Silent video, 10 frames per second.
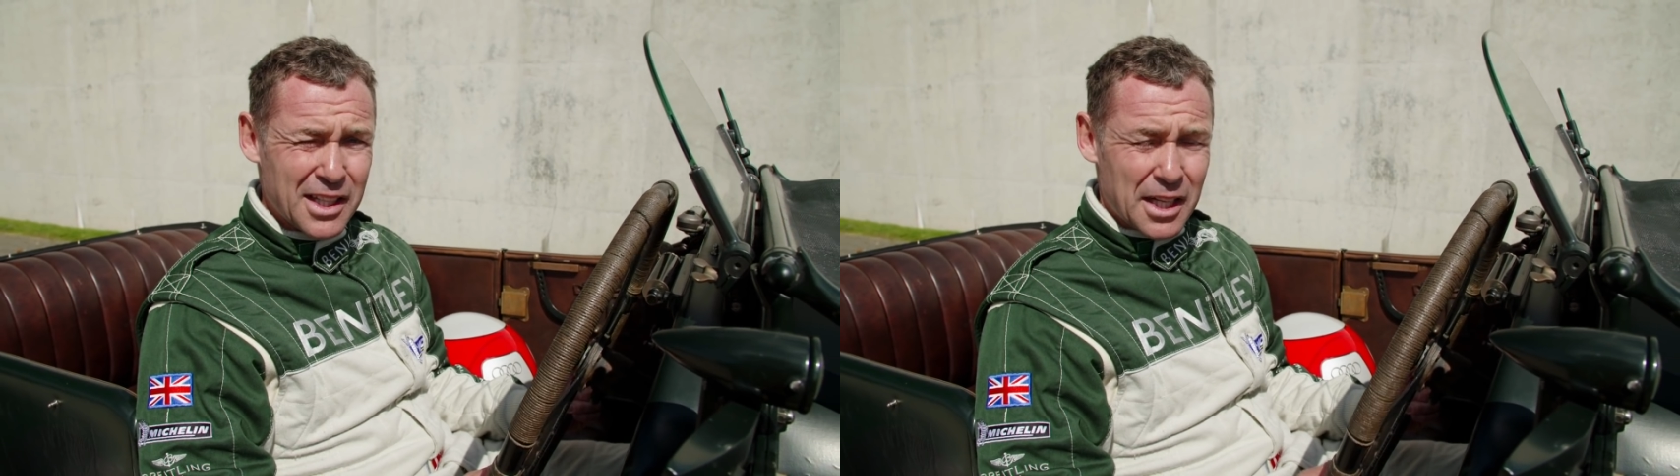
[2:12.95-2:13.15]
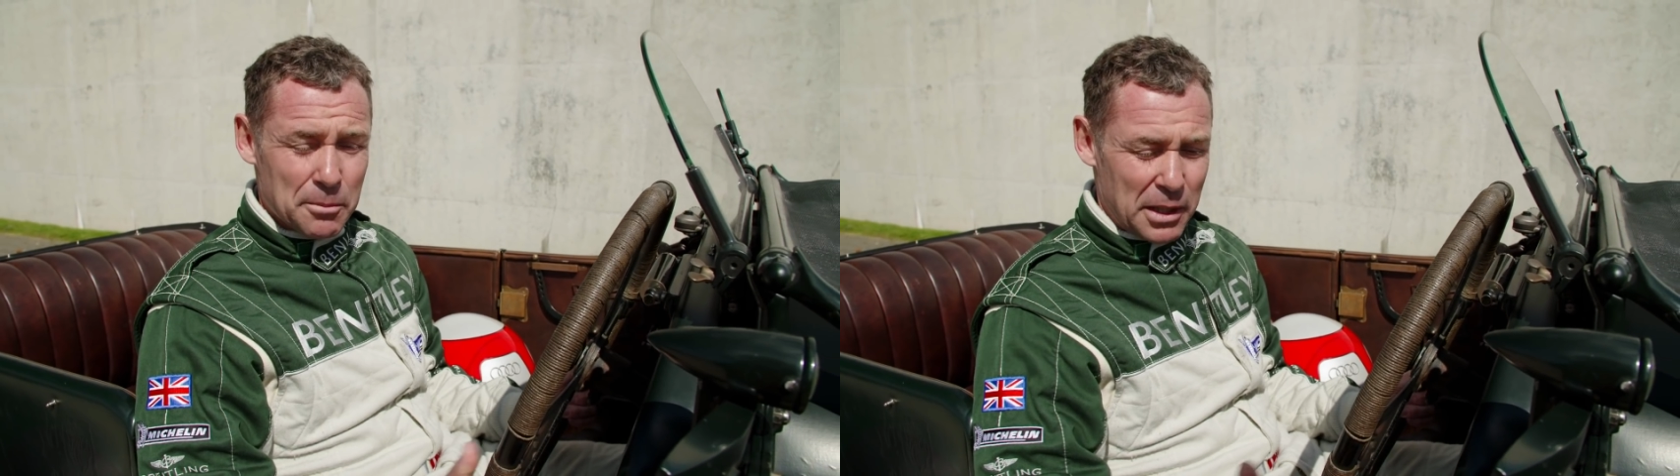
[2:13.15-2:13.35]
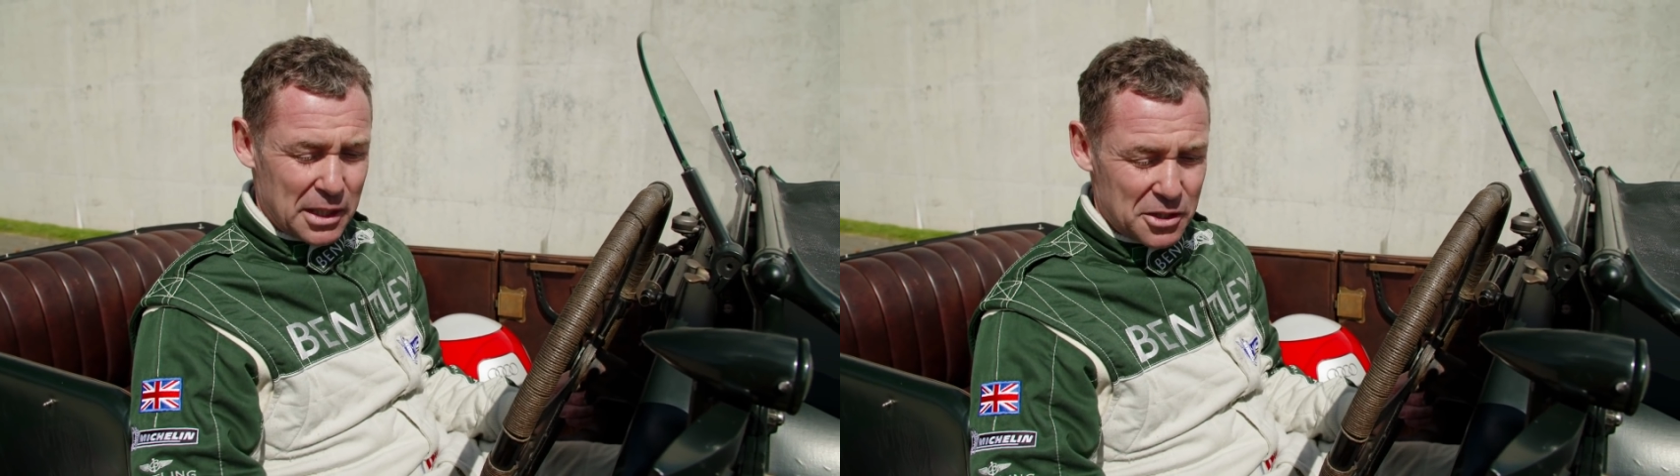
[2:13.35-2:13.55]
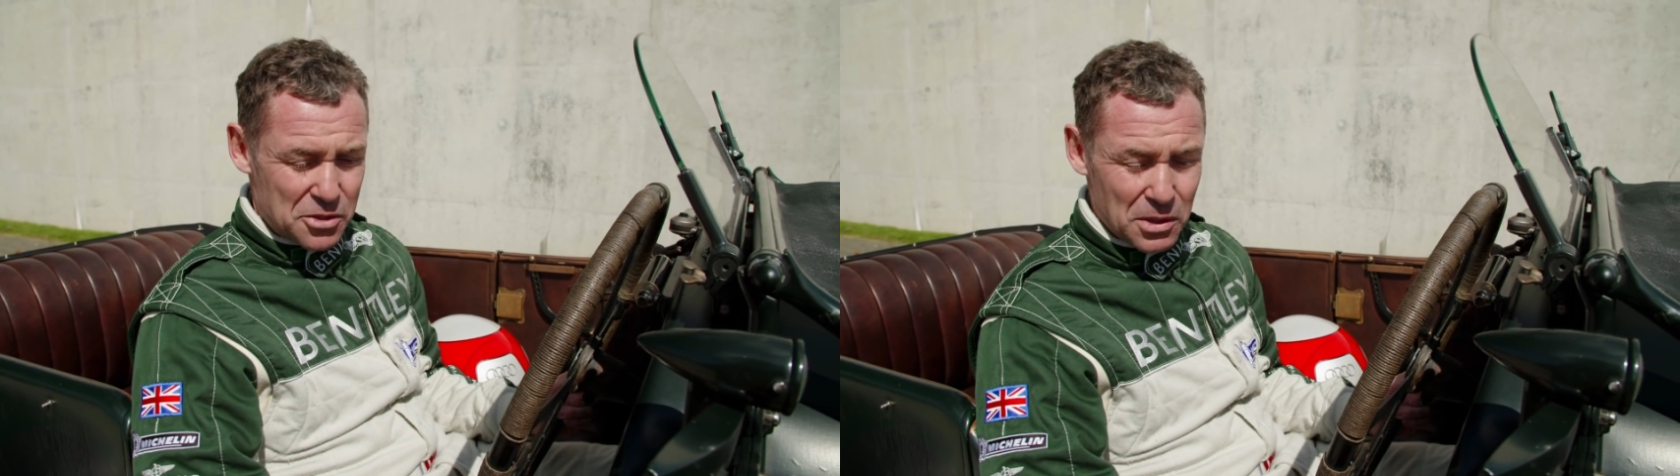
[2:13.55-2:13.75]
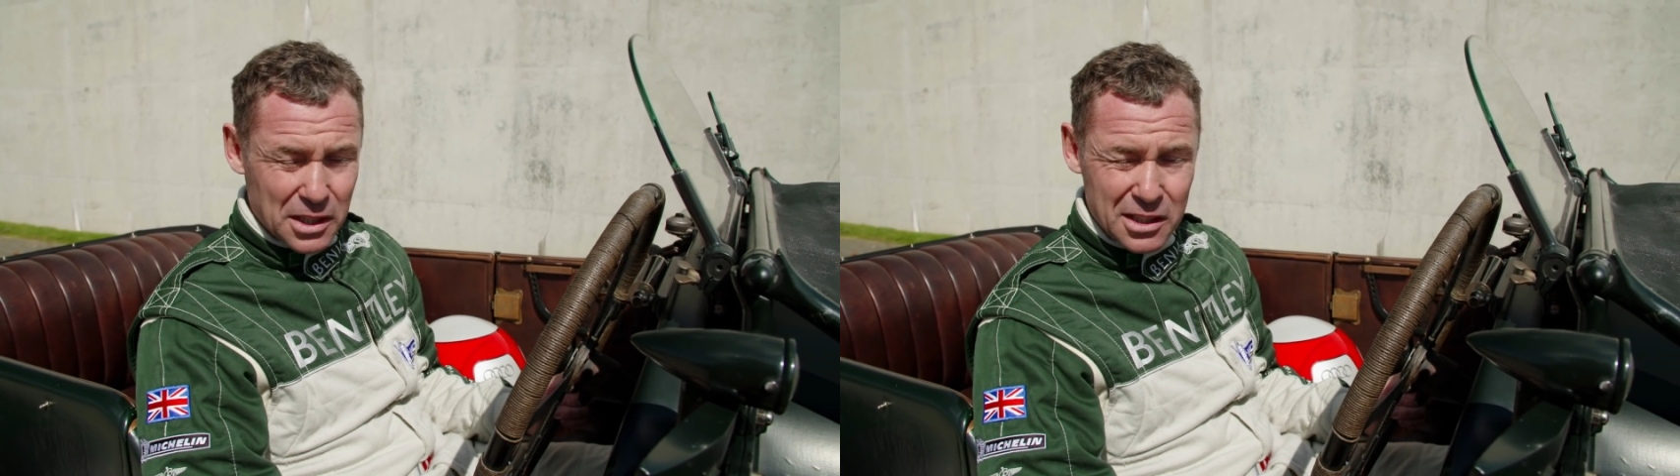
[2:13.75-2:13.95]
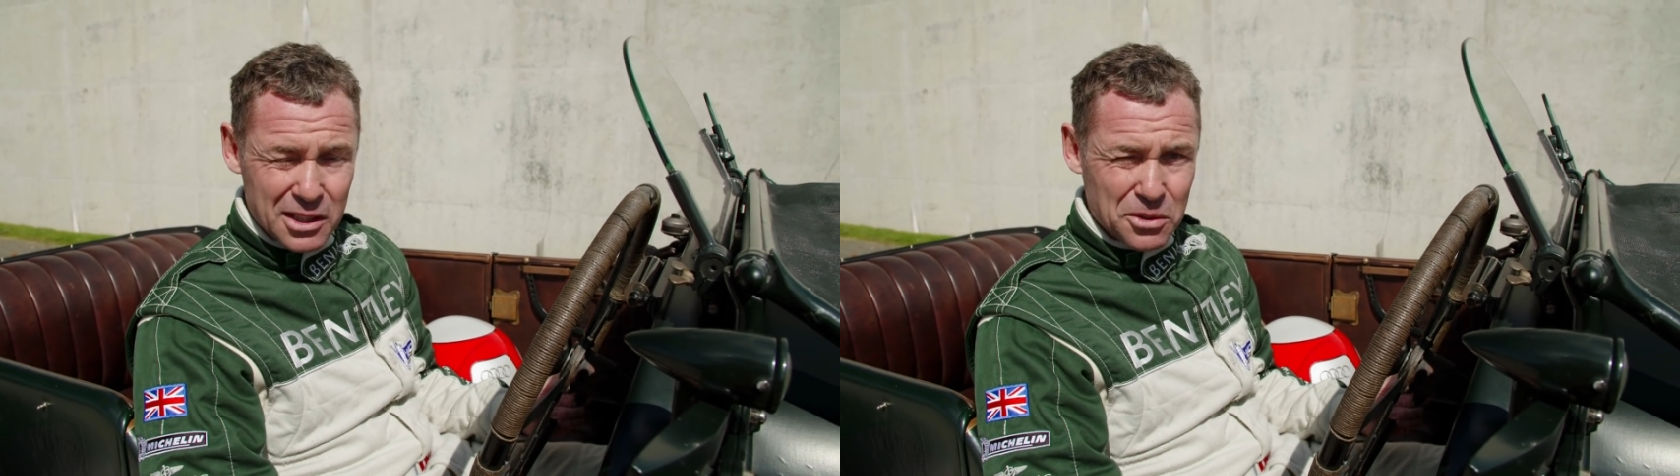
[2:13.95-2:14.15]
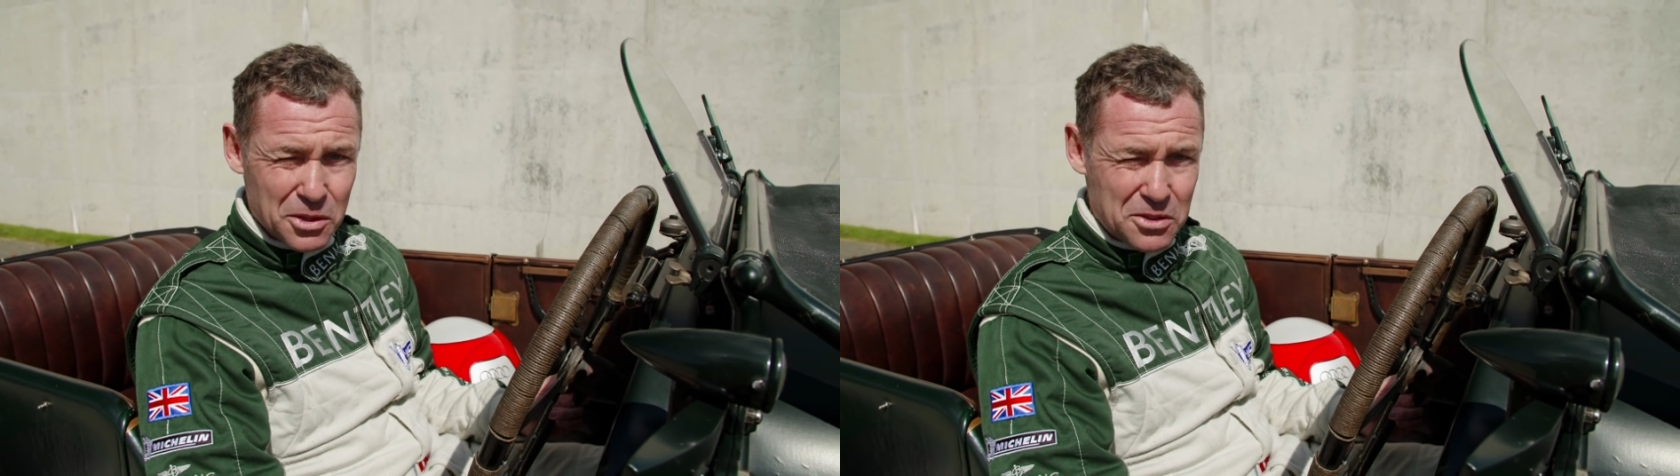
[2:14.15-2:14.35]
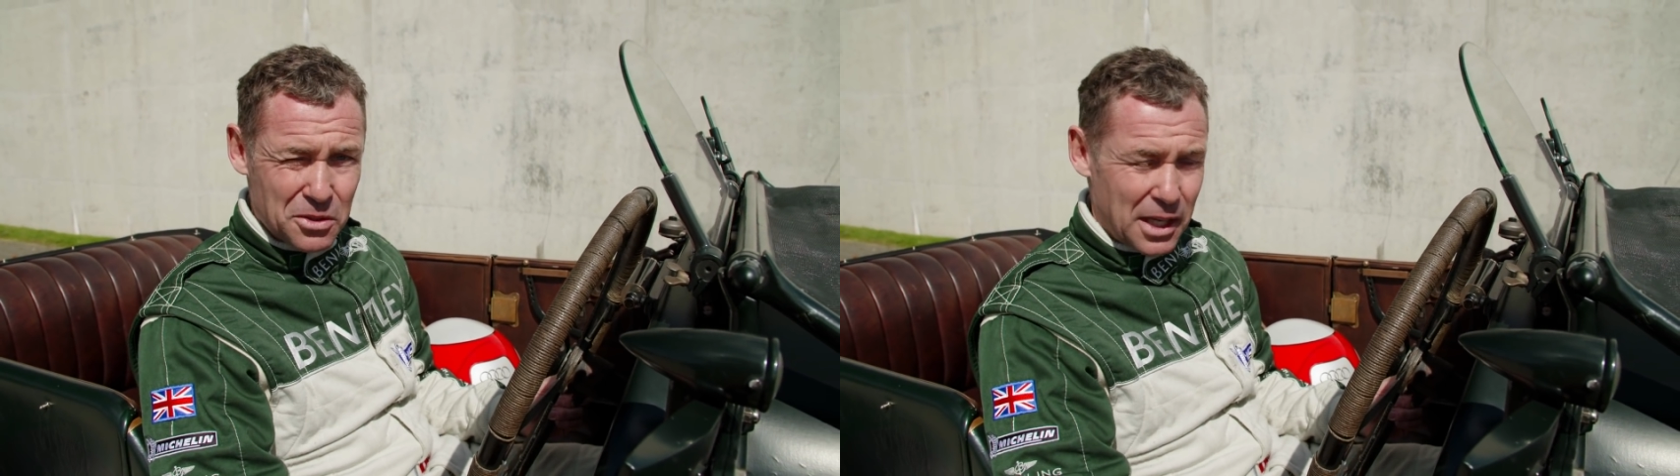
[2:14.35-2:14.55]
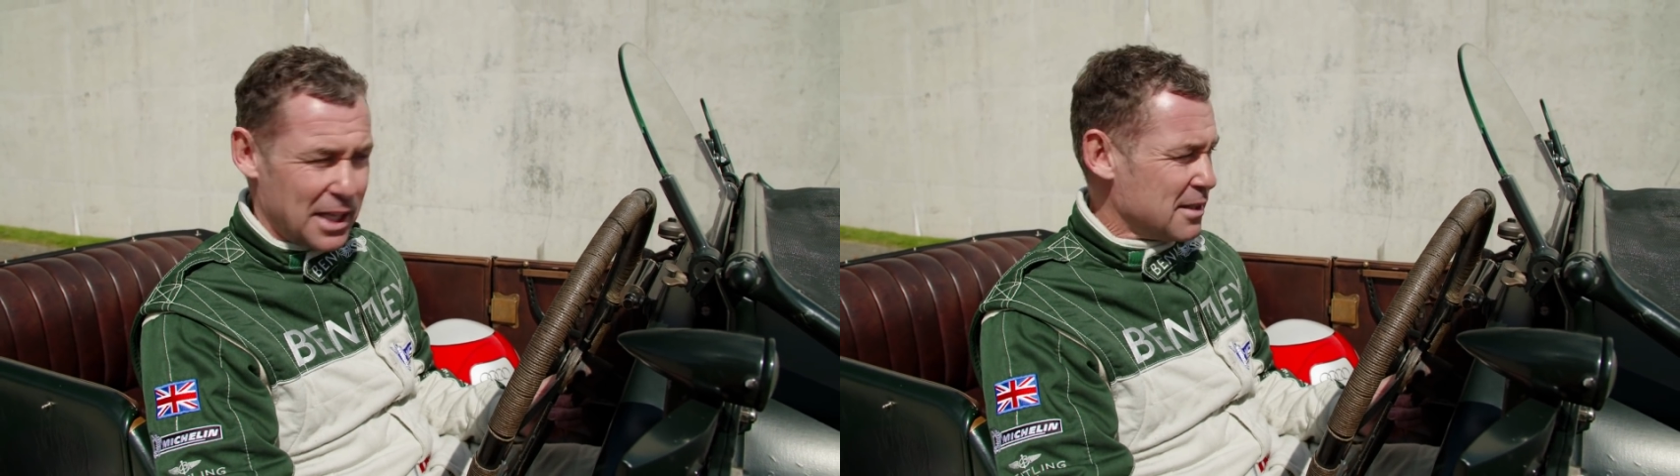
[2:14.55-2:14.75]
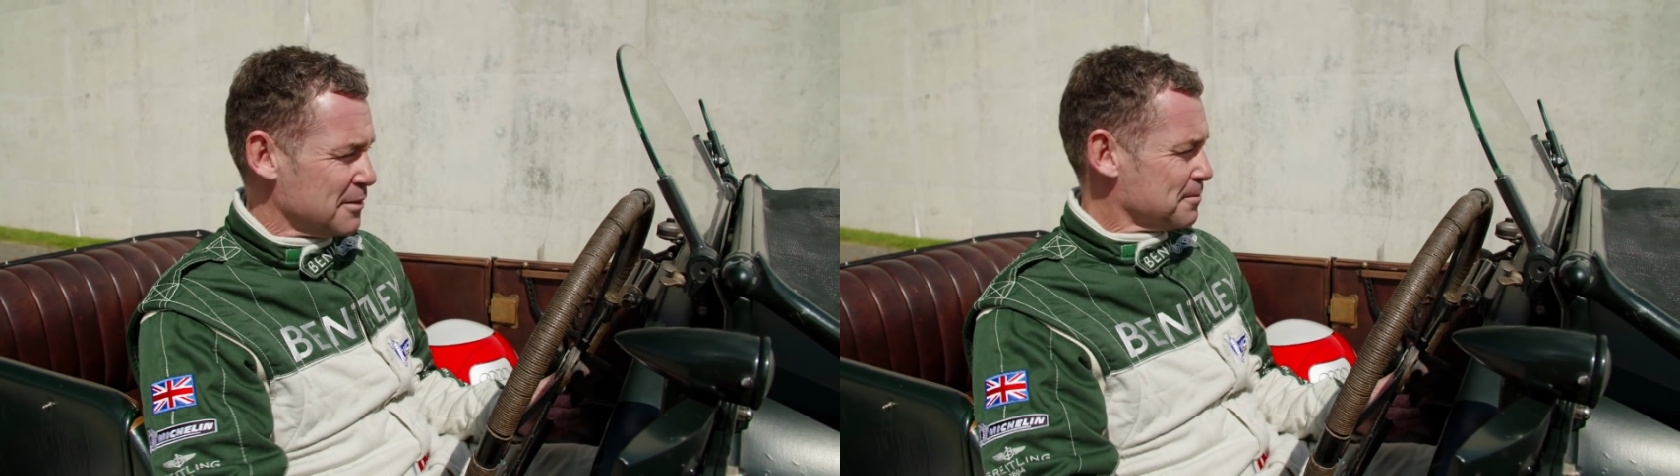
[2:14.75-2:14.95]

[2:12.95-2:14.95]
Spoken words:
and making sure I didn't do it too late.